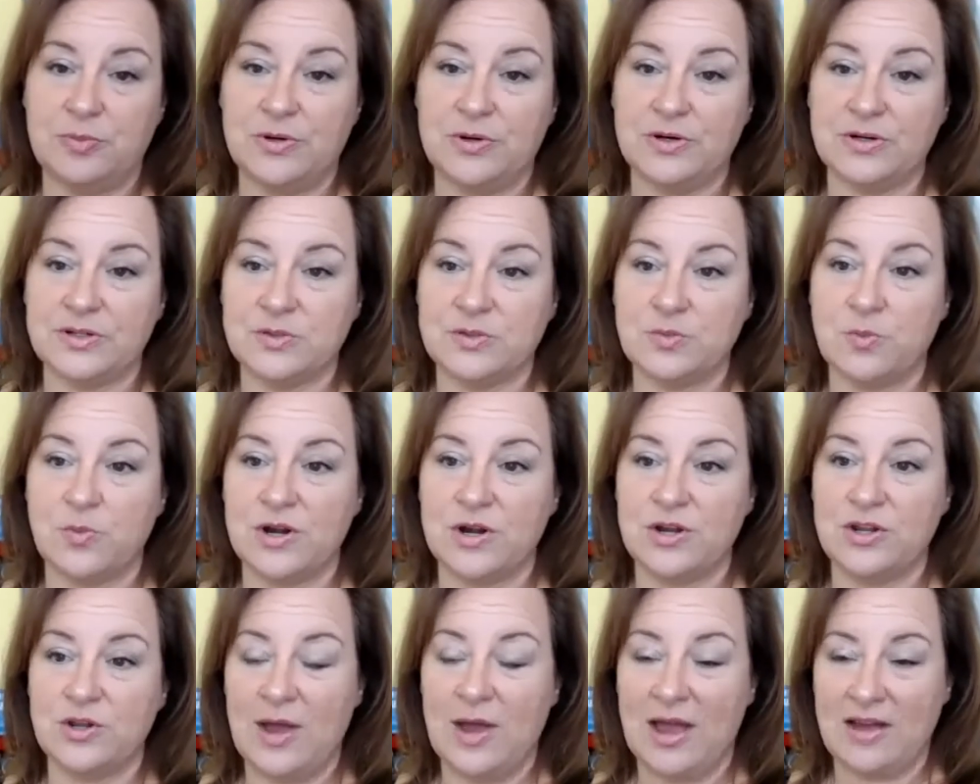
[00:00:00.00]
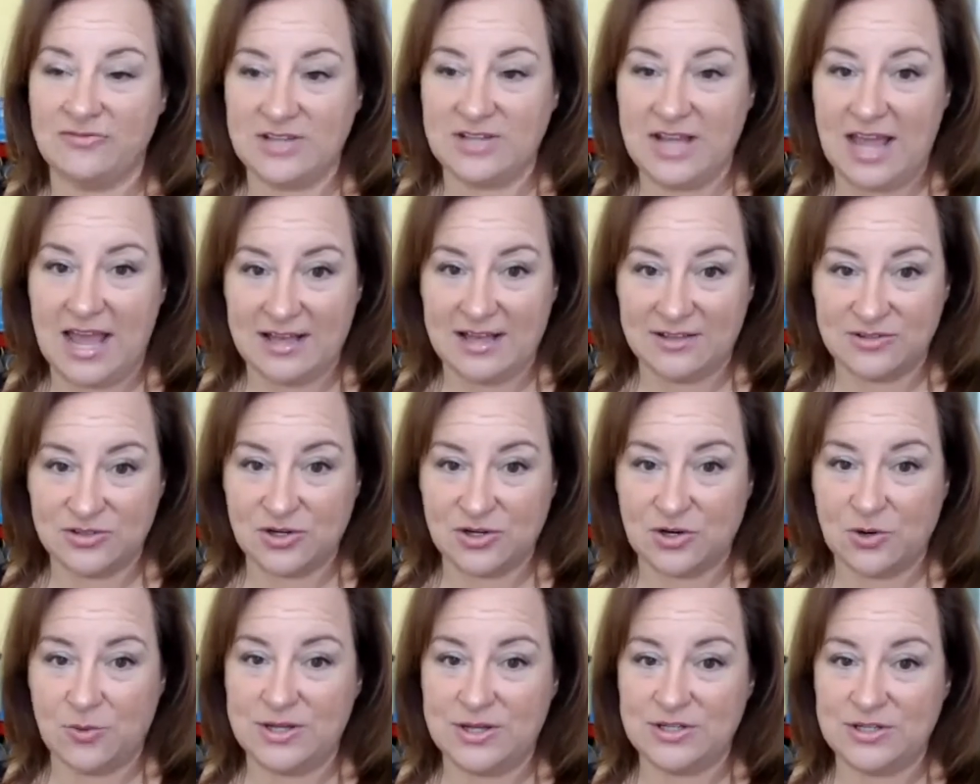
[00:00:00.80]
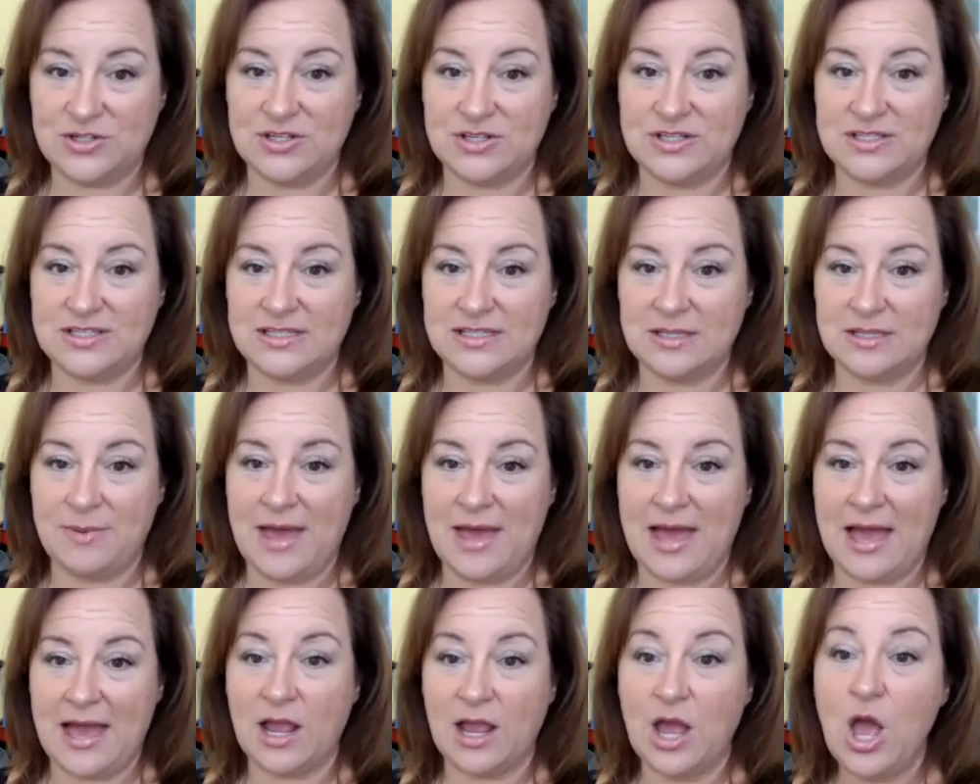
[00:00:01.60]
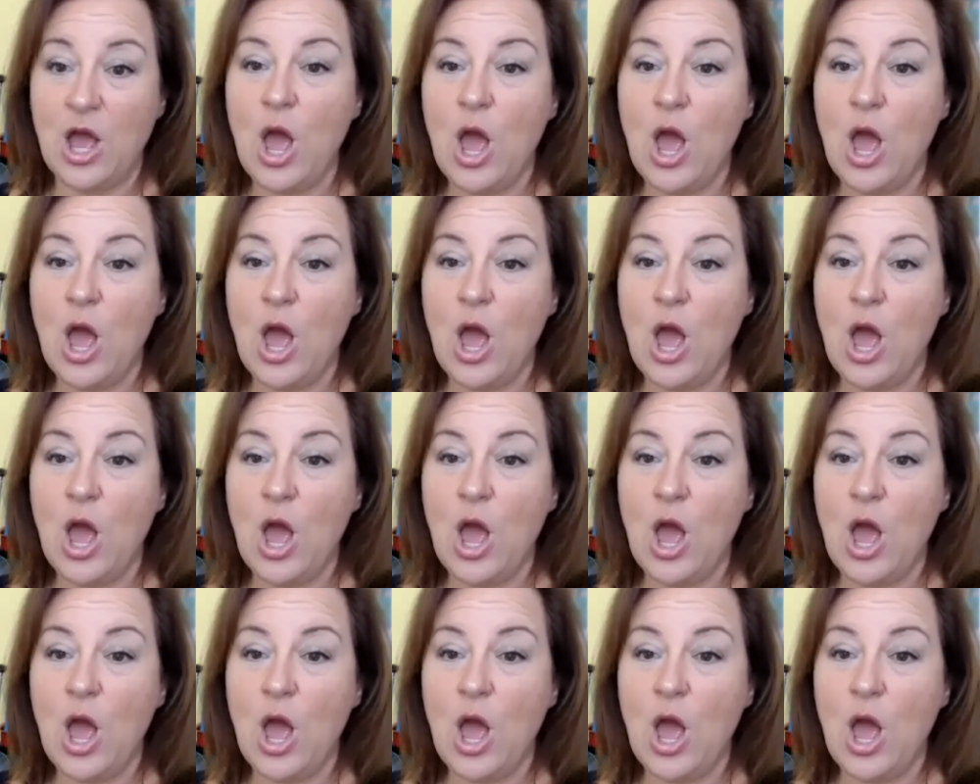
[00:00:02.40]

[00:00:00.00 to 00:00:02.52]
books where you have to answer questions in the back.